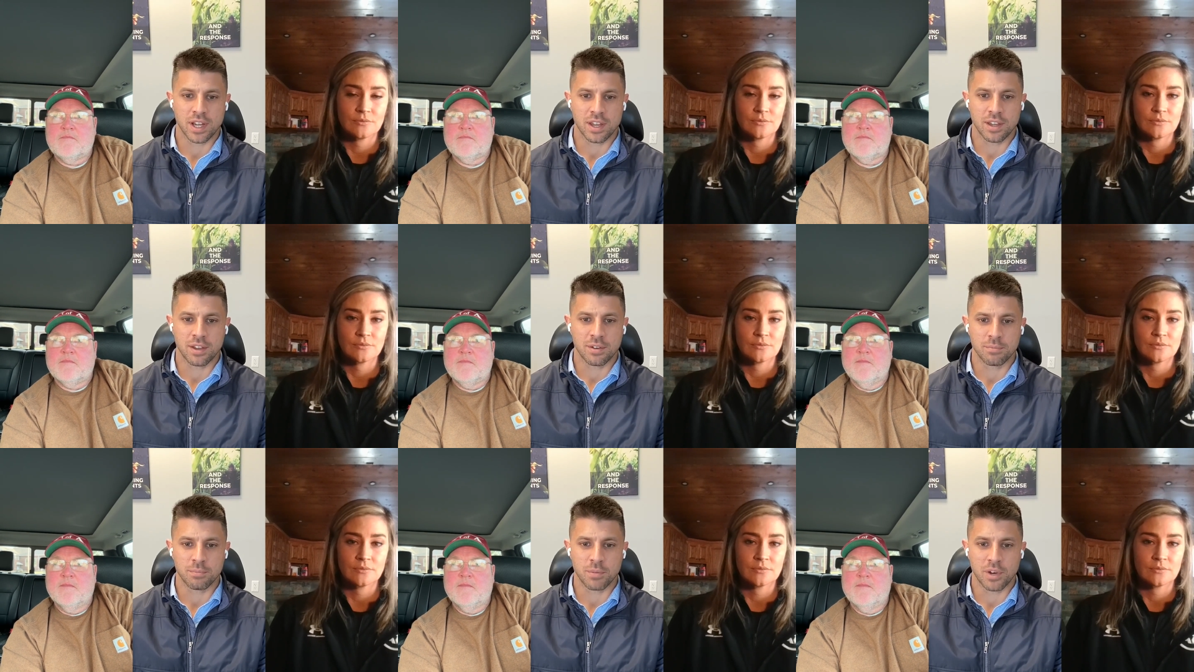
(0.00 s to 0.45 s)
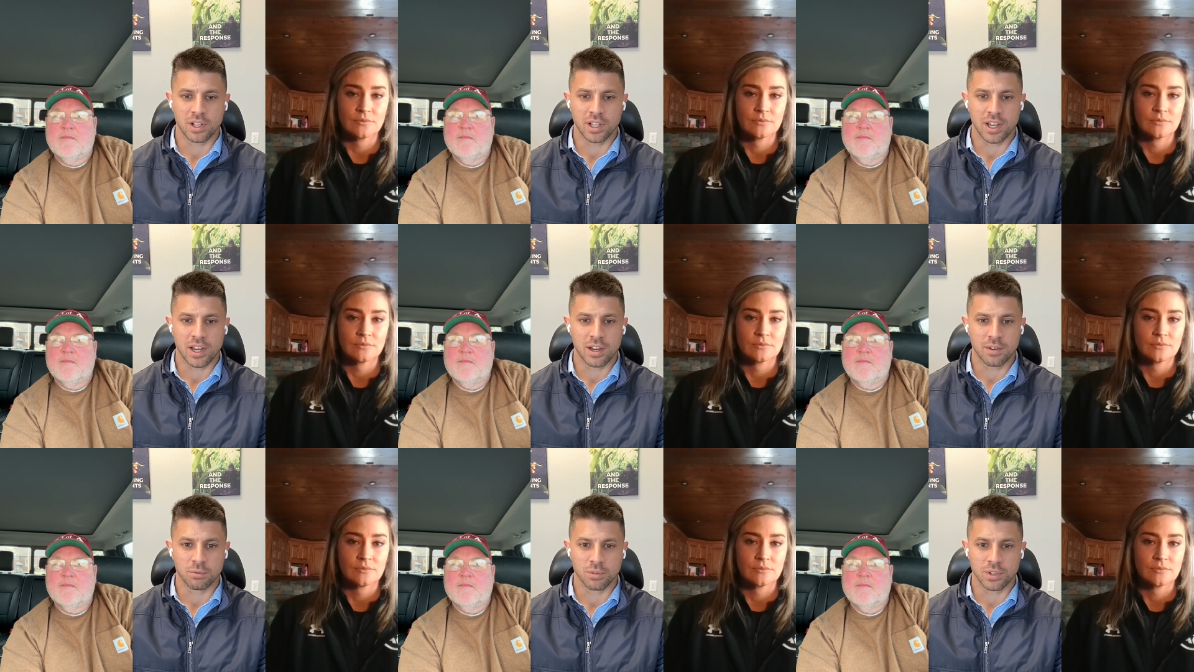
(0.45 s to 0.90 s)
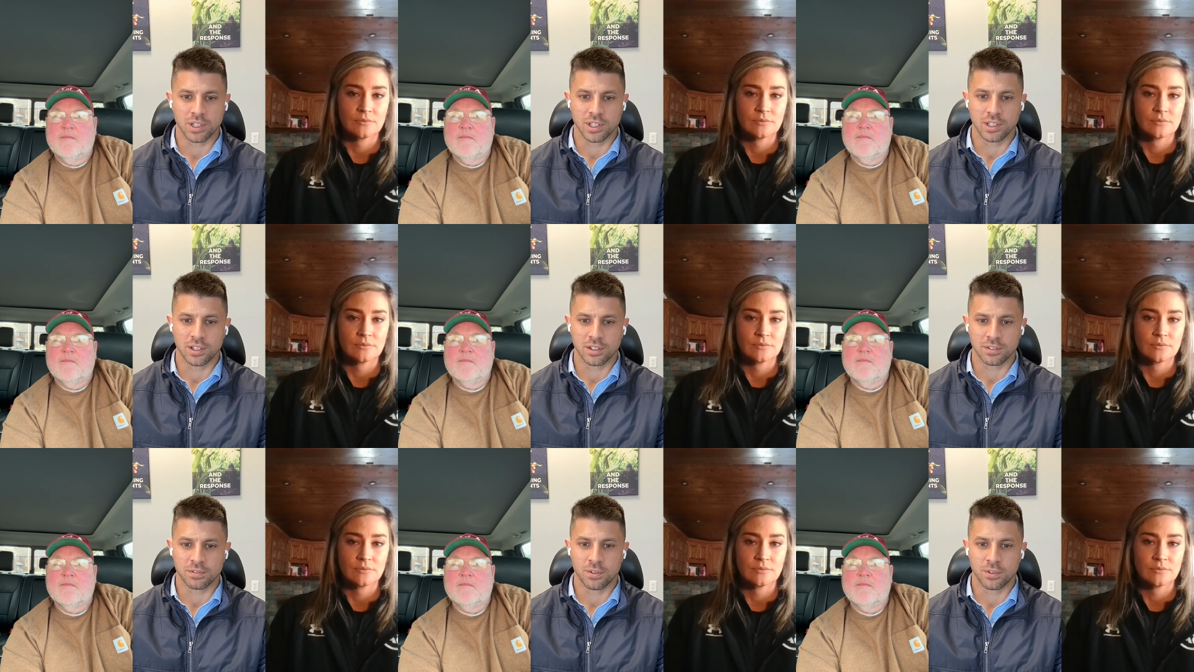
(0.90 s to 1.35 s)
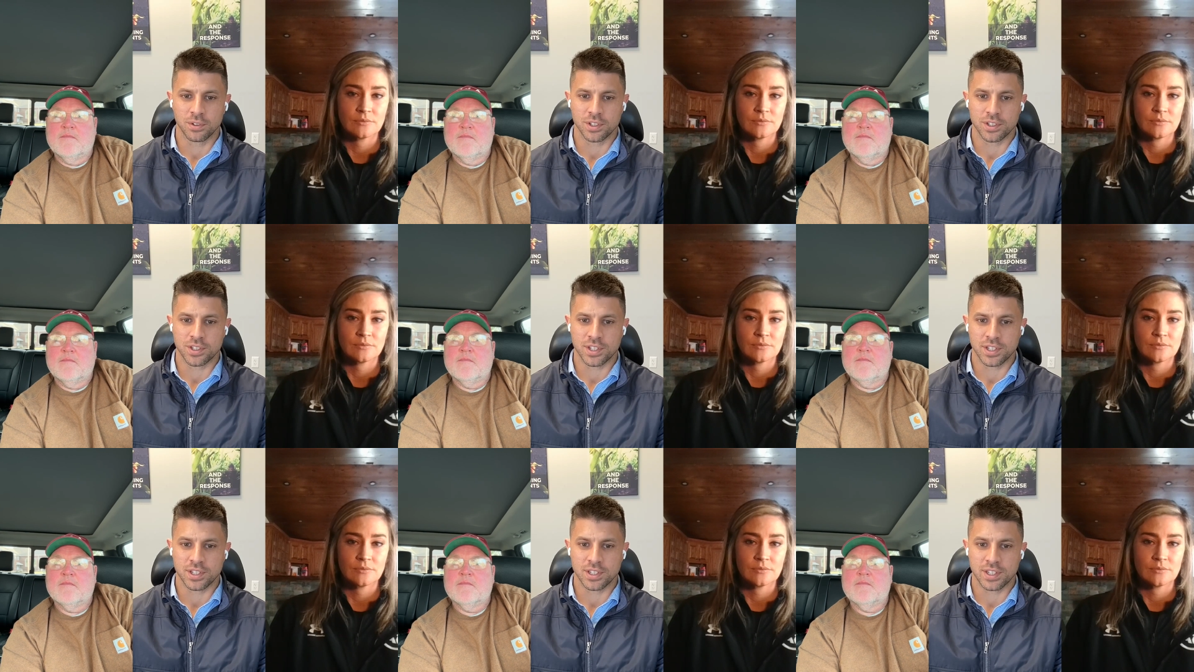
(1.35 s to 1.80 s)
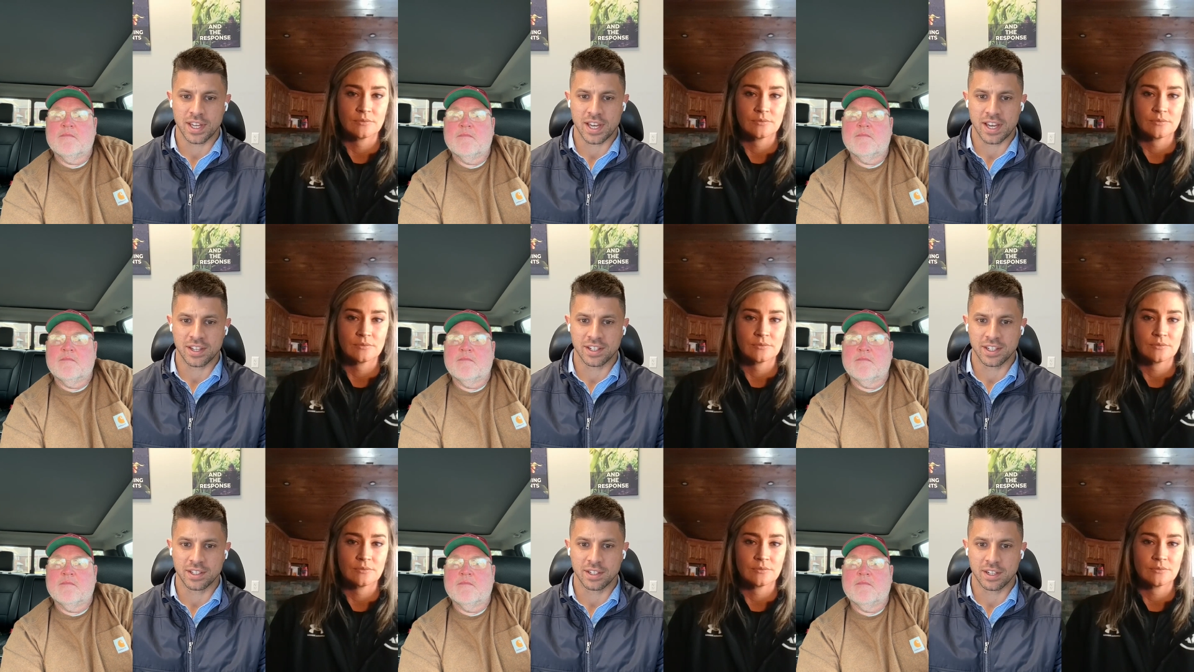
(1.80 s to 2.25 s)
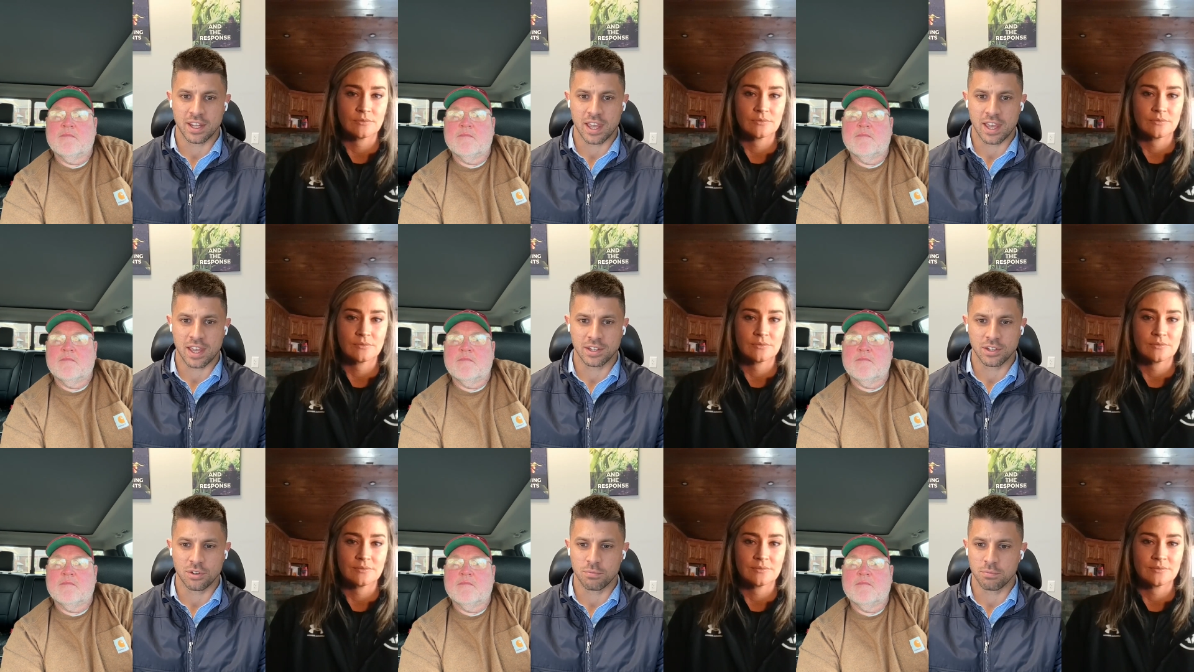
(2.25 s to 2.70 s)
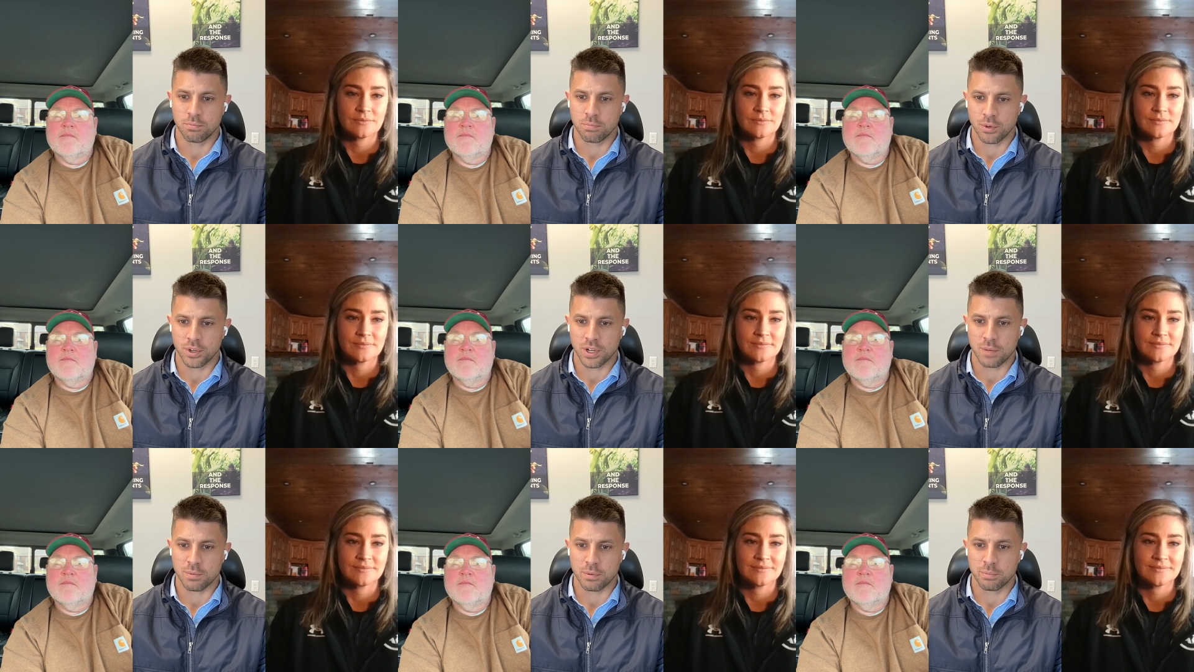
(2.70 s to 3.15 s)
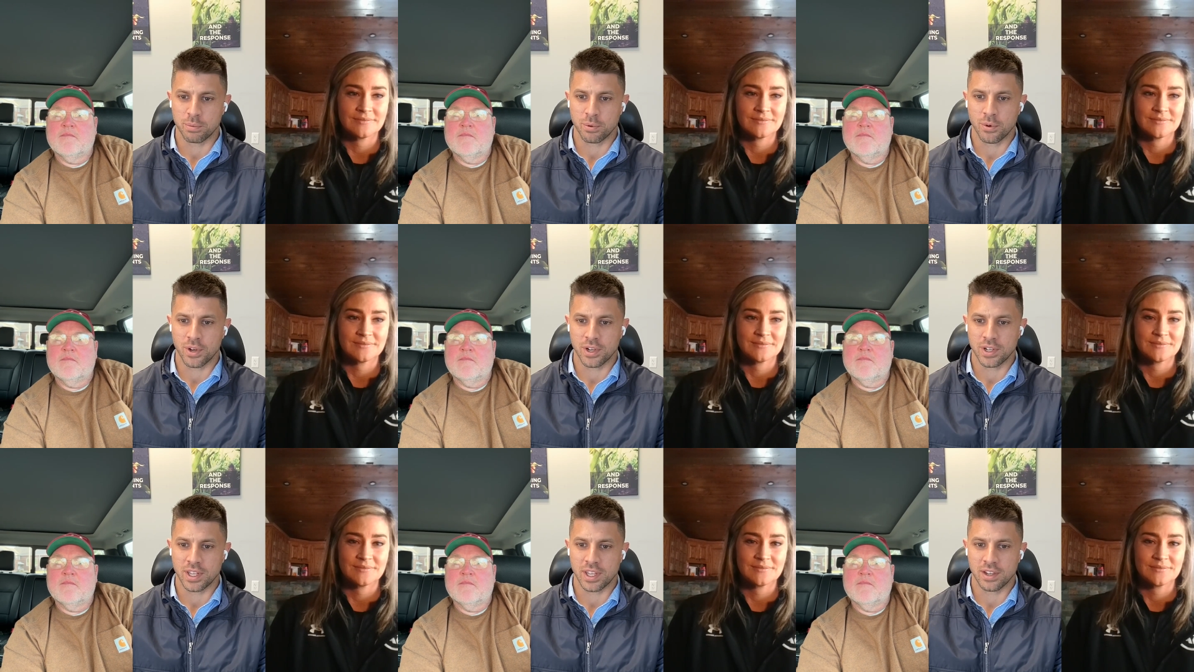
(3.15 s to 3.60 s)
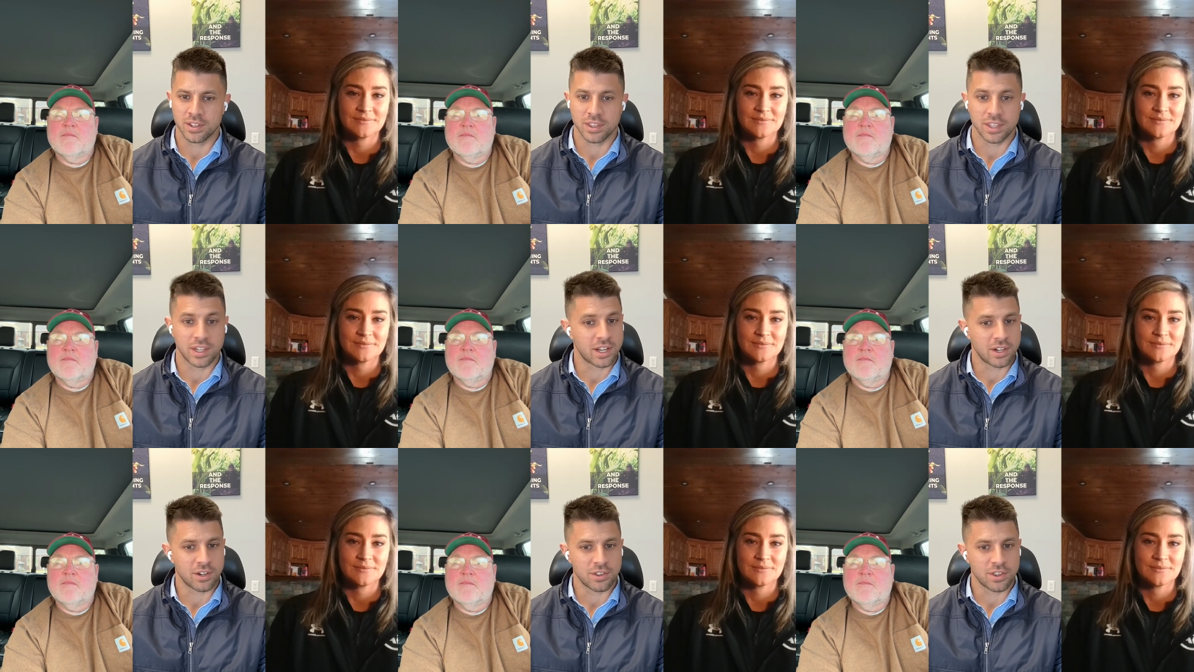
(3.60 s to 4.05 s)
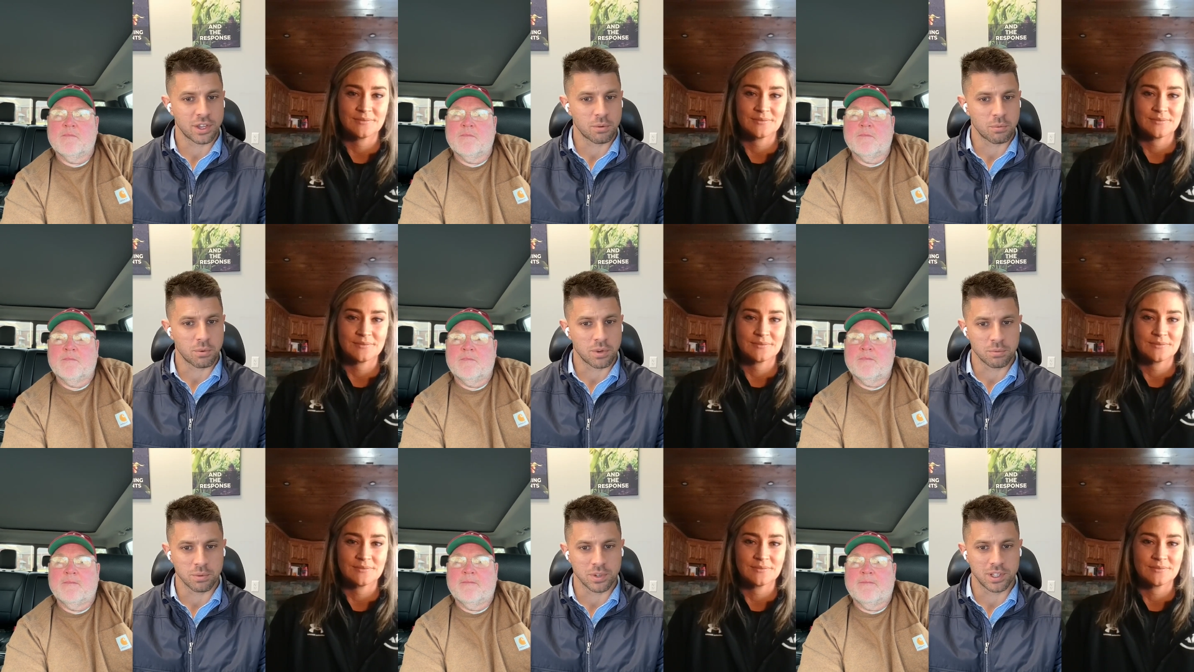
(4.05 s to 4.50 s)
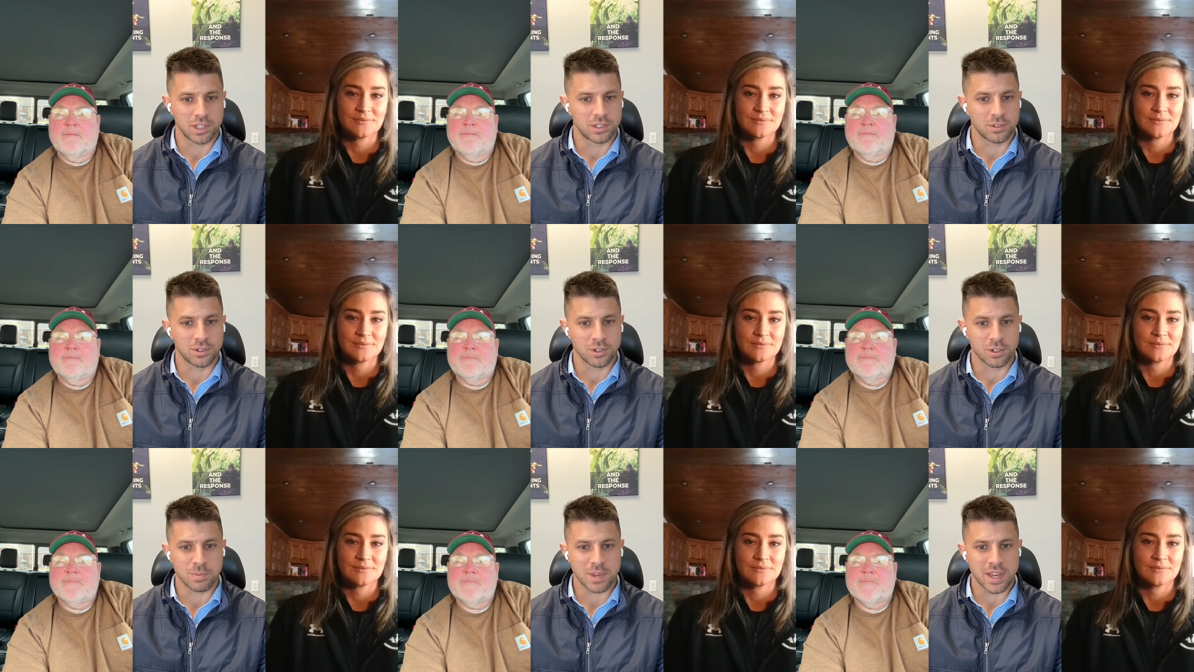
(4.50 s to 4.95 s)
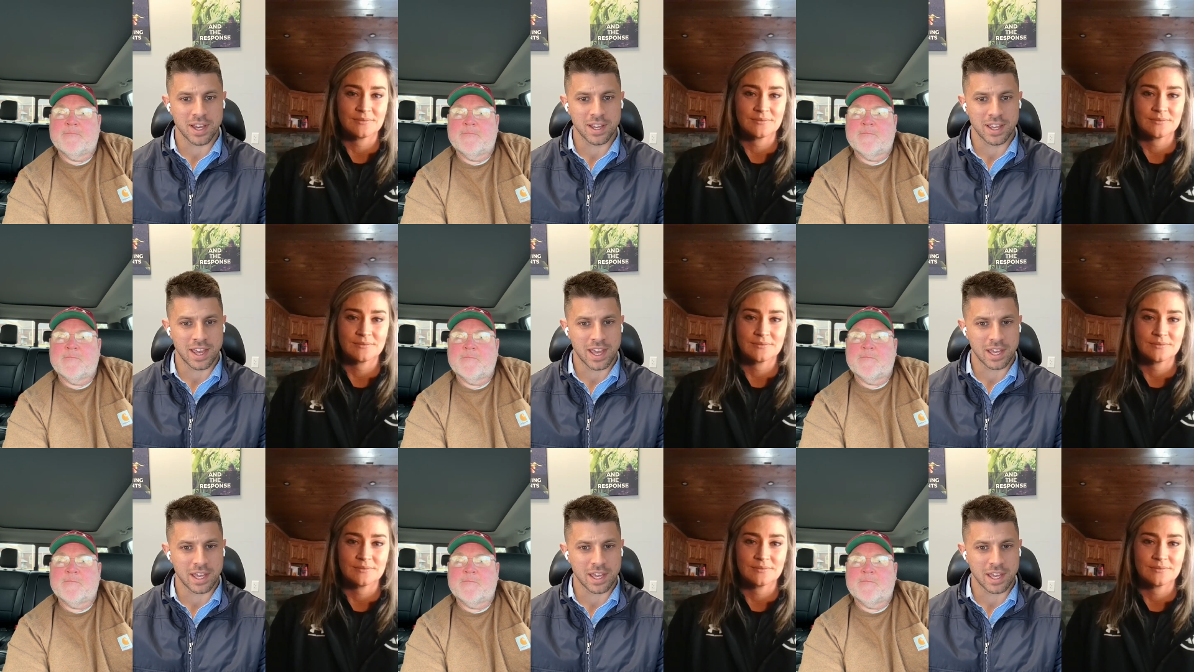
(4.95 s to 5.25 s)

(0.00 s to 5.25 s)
Speaker 1: I, Molly, I really look forward to sitting down and, and you brought up a point here that I don't think we really talk about.